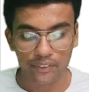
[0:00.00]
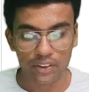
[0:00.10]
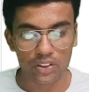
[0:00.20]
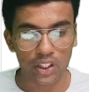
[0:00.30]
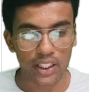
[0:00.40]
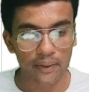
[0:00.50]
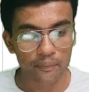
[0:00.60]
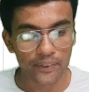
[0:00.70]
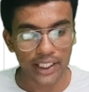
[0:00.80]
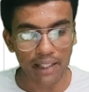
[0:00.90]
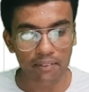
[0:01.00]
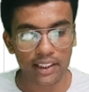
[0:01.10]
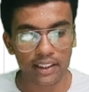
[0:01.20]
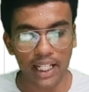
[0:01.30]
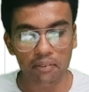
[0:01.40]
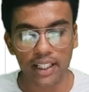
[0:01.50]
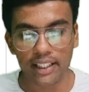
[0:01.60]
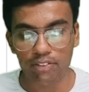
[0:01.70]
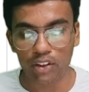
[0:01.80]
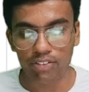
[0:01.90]
Sorry, timeline
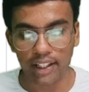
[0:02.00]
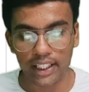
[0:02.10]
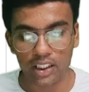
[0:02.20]
for filing